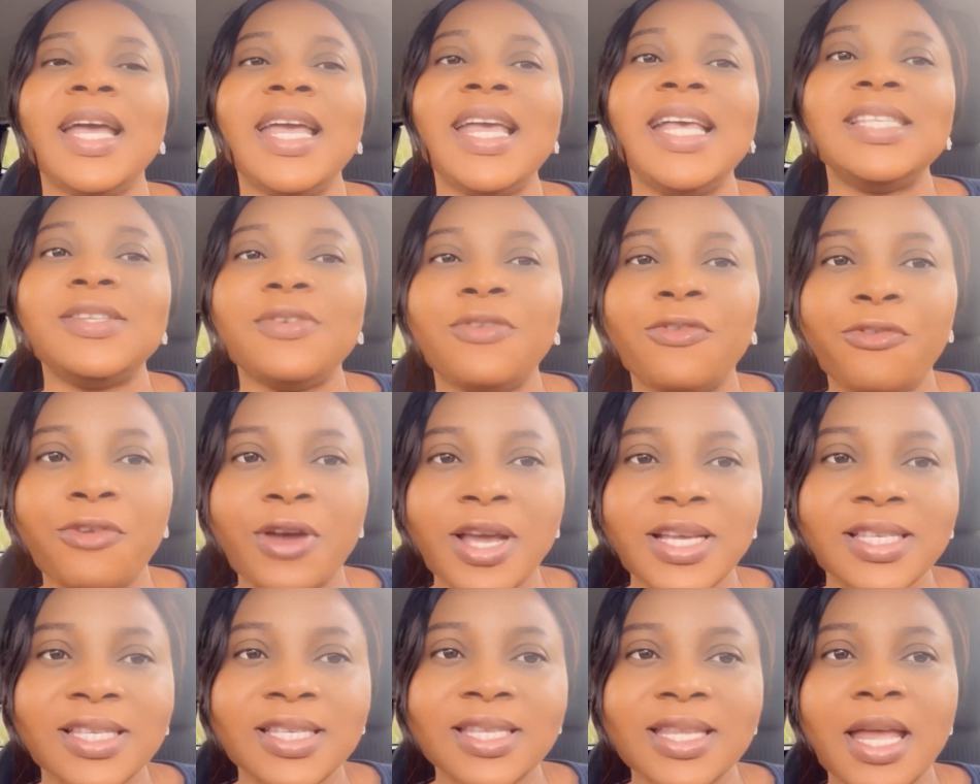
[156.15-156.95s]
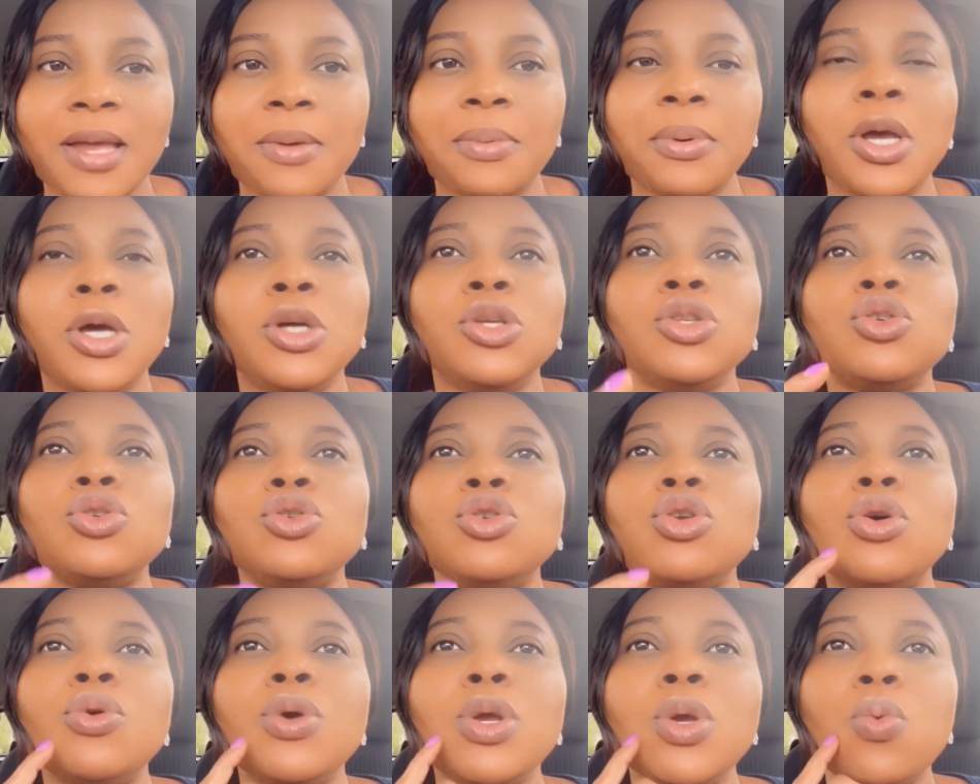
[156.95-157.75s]
is the first step to
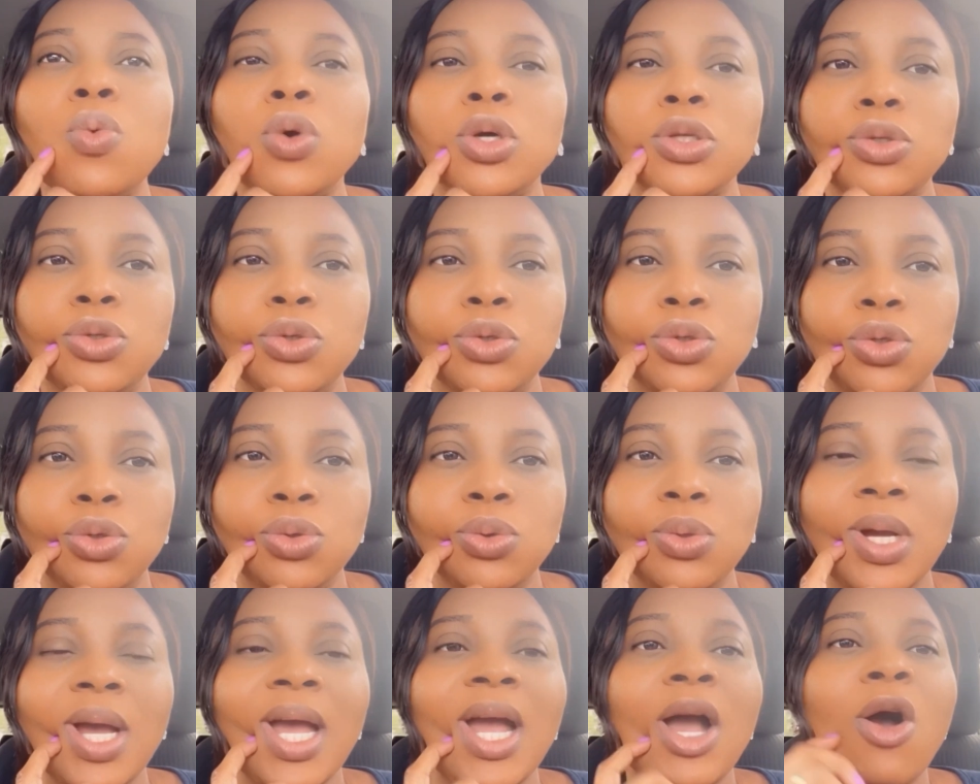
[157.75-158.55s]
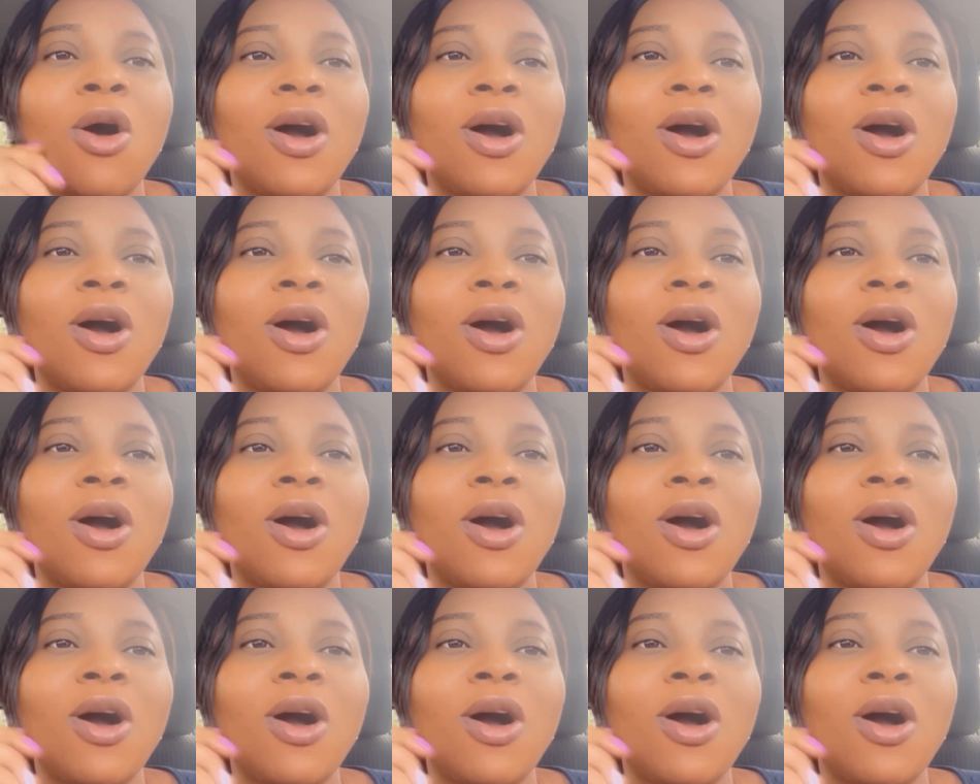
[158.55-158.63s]
knowing what to do.